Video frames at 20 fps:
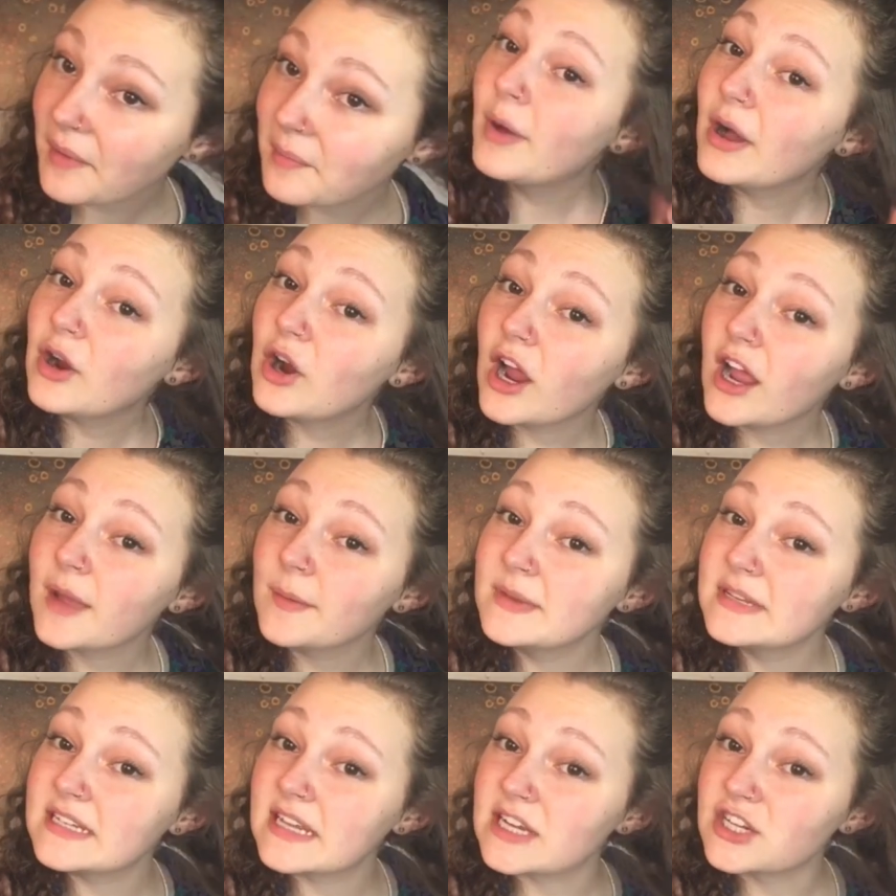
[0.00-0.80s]
Book
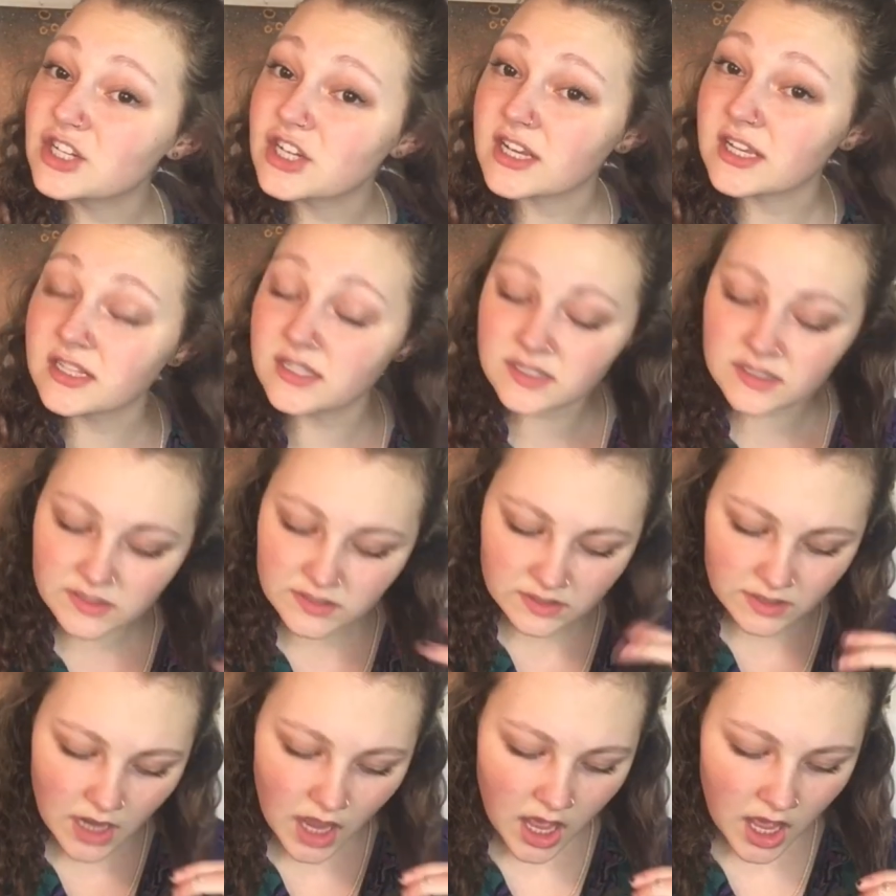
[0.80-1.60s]

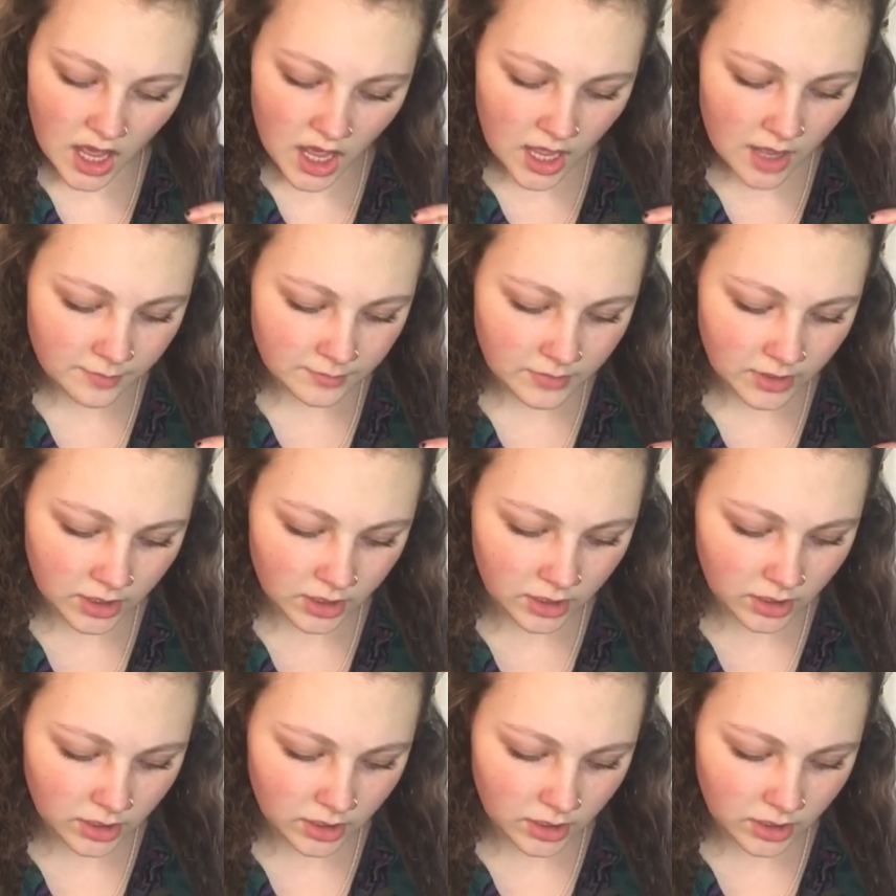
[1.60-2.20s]
recommendations. Um,